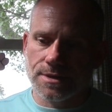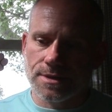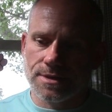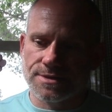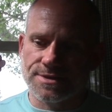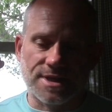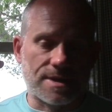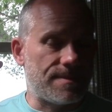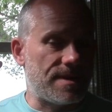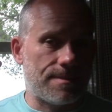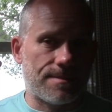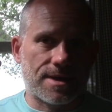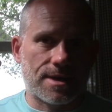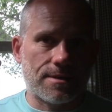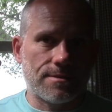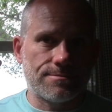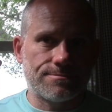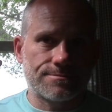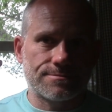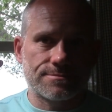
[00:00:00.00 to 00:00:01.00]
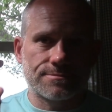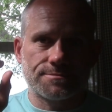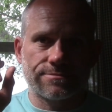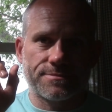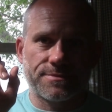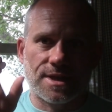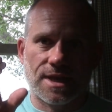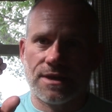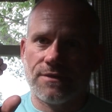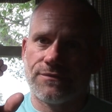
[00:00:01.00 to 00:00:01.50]
Same email.
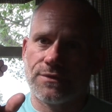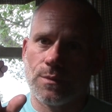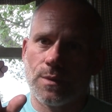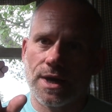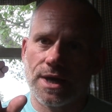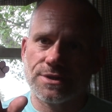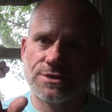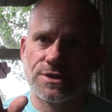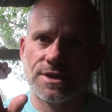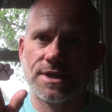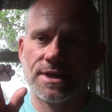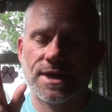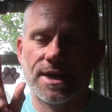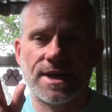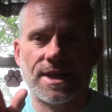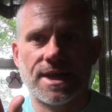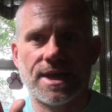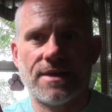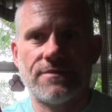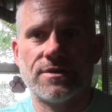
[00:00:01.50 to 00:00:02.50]
Thank you for watching and have a